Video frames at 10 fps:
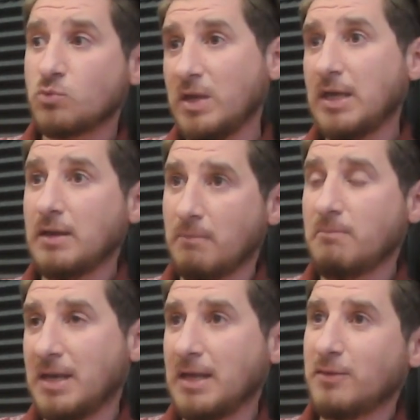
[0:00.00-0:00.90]
We,
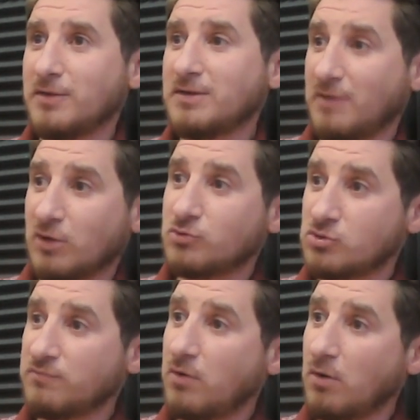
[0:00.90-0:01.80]
meaning the
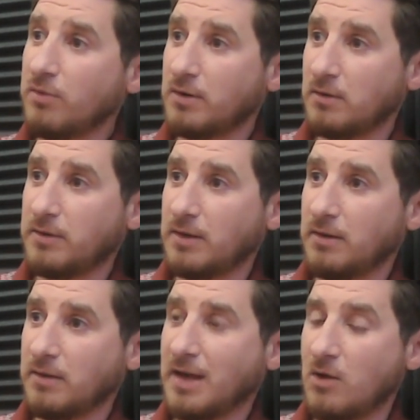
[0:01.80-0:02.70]
directors of all
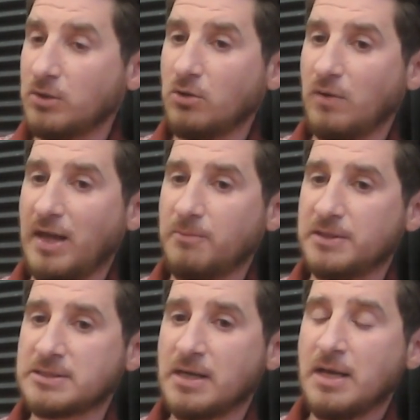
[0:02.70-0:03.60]
the county law
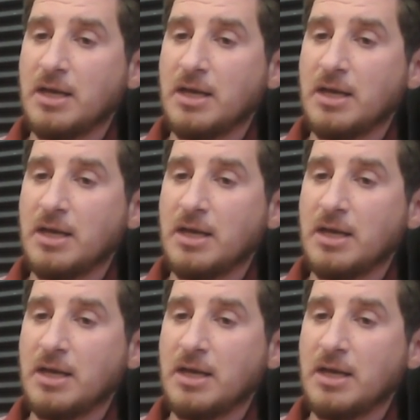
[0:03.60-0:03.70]
libraries,